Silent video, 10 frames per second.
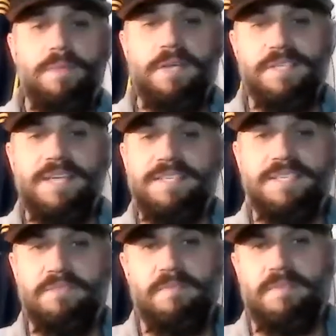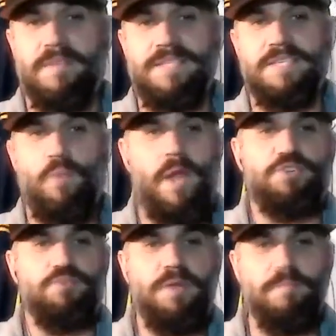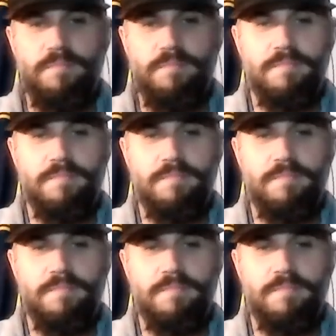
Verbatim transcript: because that's his wet dream.